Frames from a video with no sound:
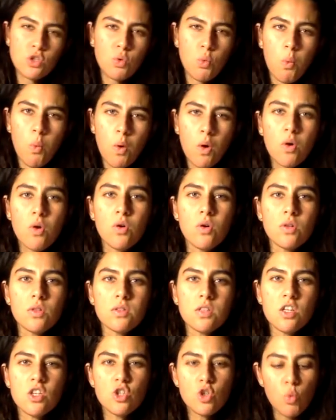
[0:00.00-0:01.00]
the world?
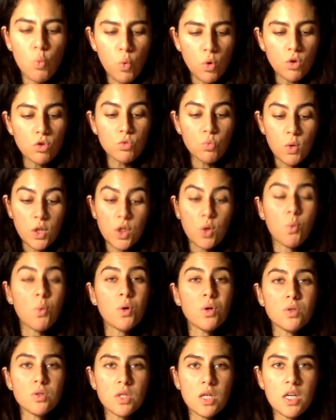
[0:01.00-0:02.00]
Is the world what the
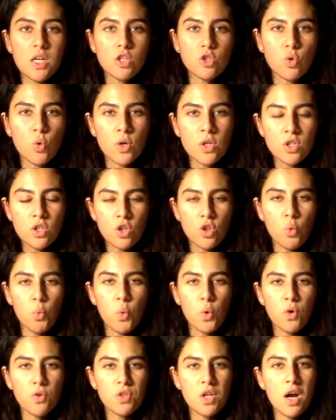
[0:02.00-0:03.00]
world is, or is it the
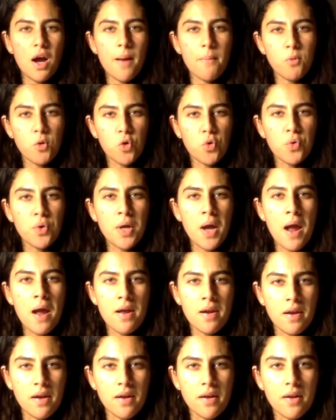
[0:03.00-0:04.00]
world that I'm
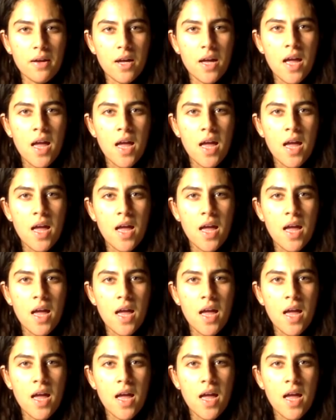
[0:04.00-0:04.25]
creating?